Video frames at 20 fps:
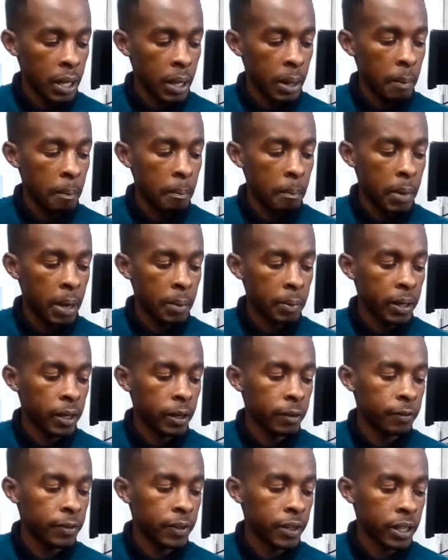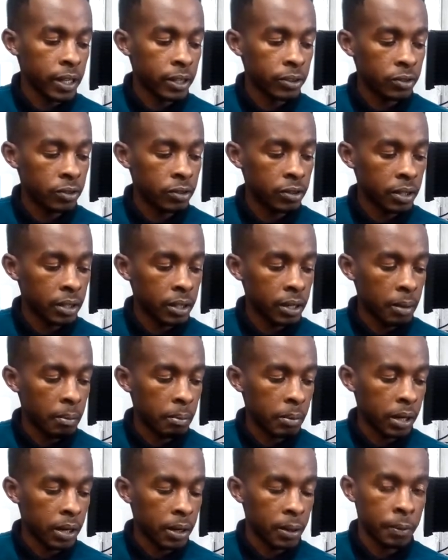my middle finger string
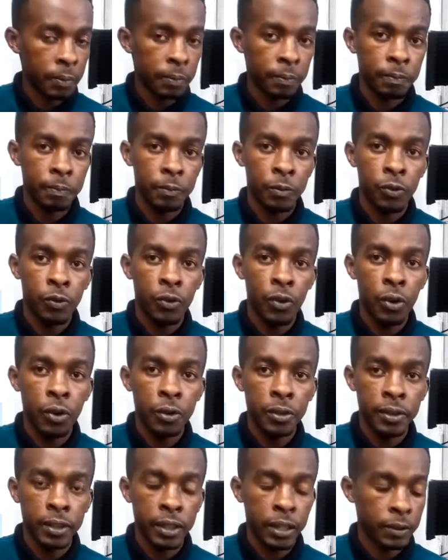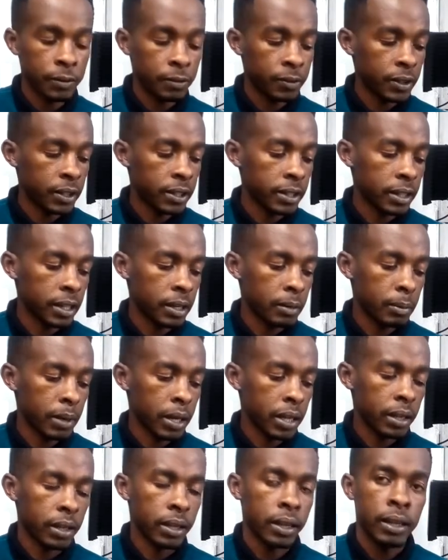number 4 second fret, and
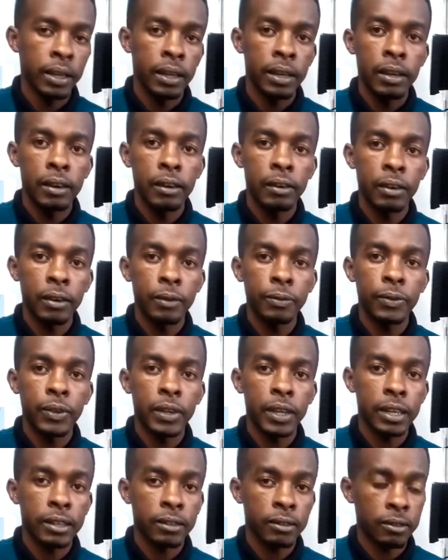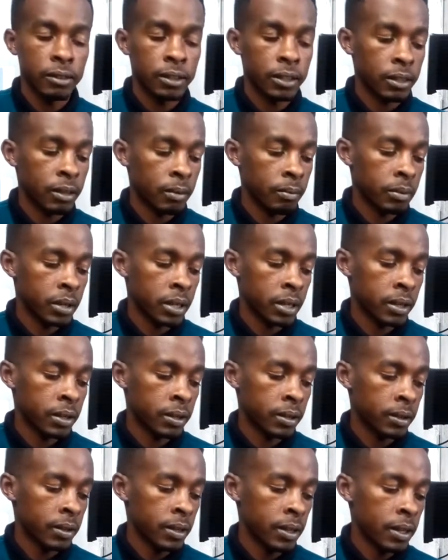my ring finger string number
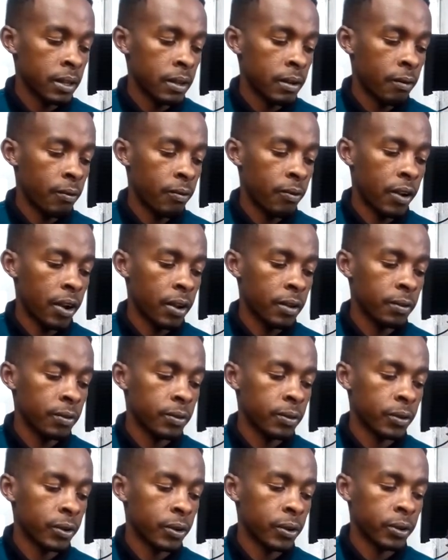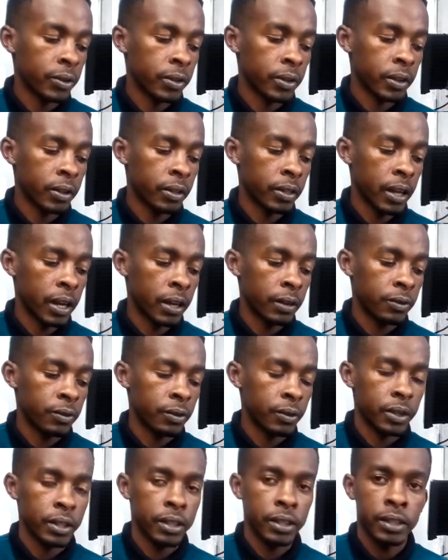5 on the third
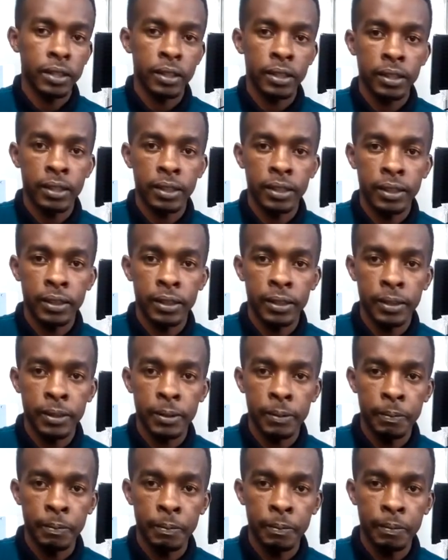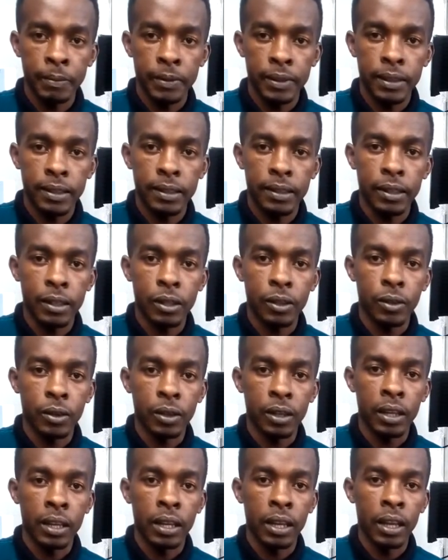fret, C chord.
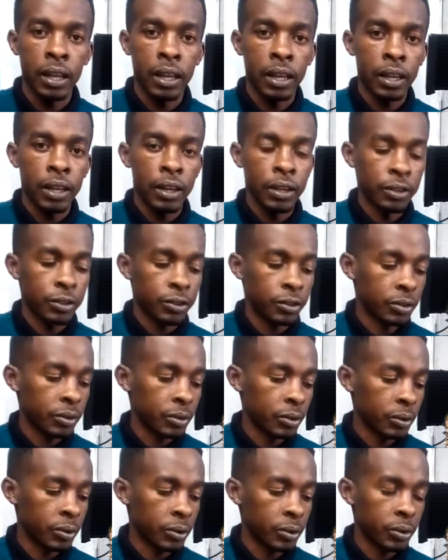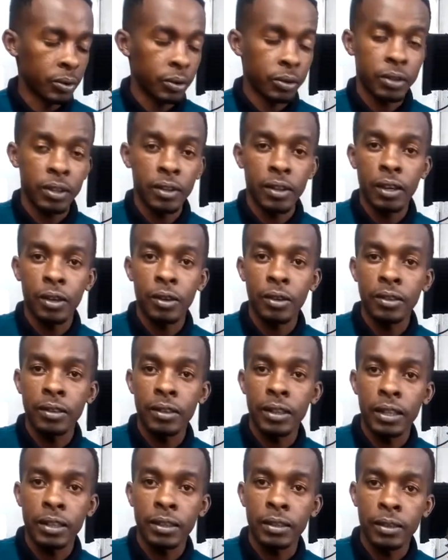So those are the chords
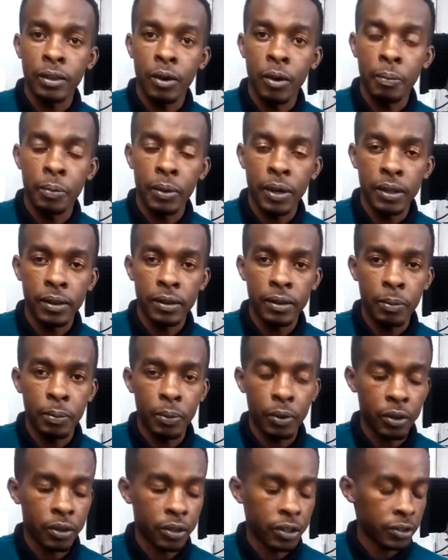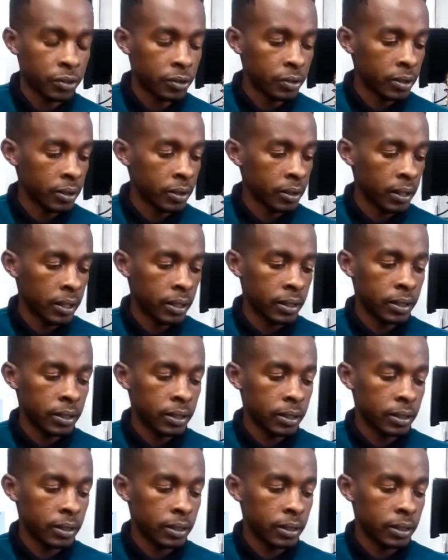that comprise the progression, and